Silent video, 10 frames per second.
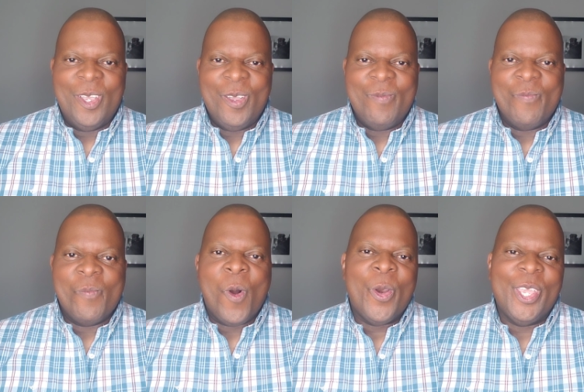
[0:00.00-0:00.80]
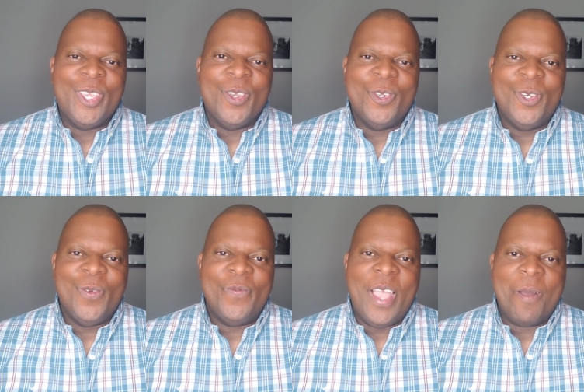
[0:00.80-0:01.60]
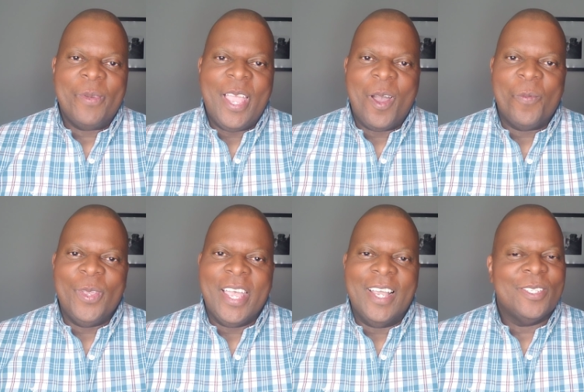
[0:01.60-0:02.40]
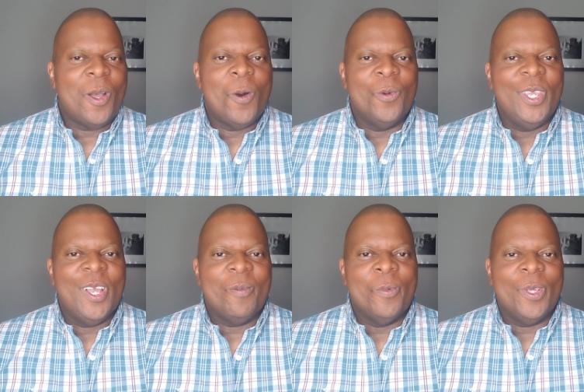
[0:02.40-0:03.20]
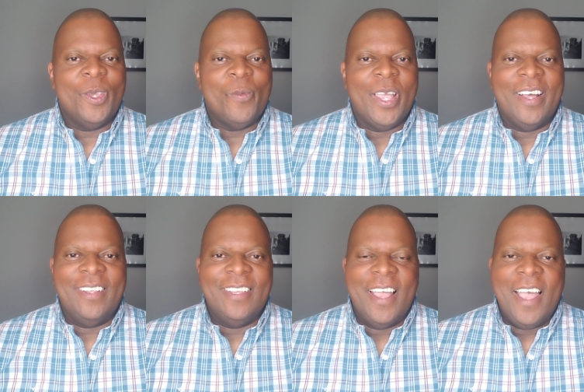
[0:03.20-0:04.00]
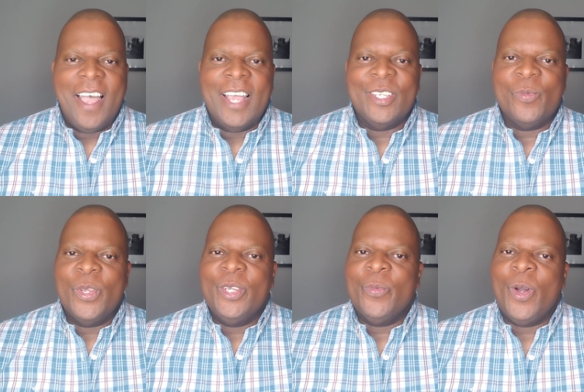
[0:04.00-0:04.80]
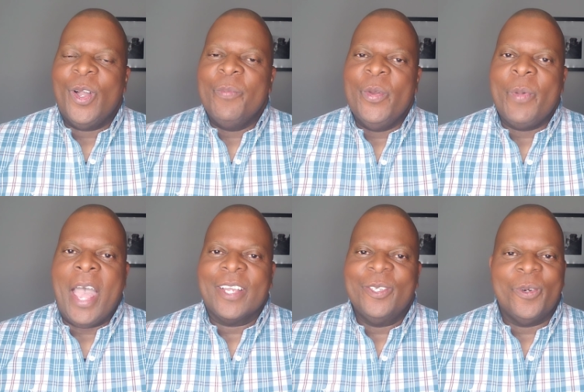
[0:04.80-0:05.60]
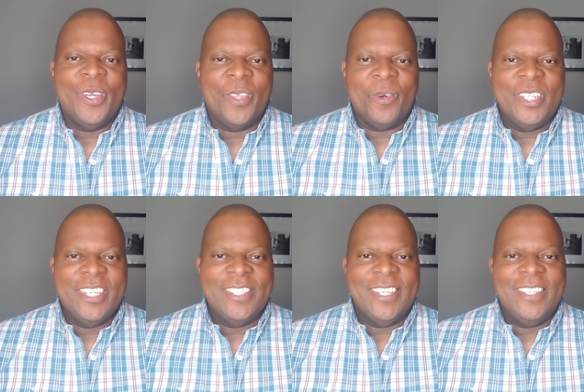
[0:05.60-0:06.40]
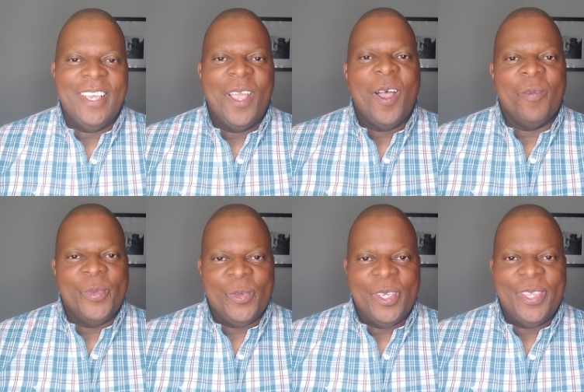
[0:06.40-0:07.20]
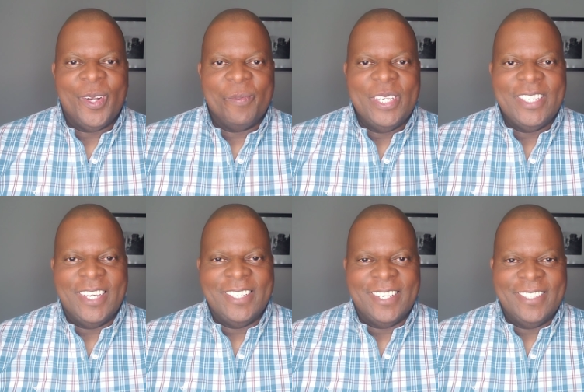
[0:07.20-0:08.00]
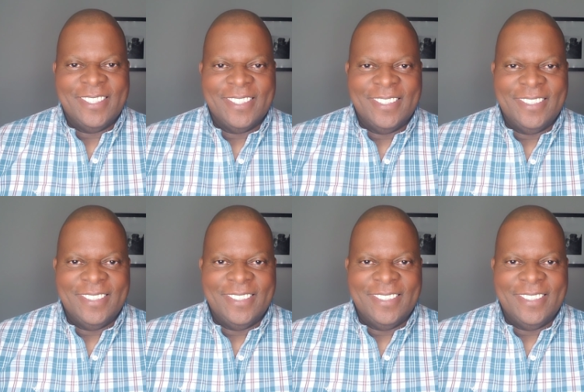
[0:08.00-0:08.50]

Good morning, YouTube family. I hope you guys are holding up really well. I just wanted to welcome you back to another edition of Beauty Therapy Sundays.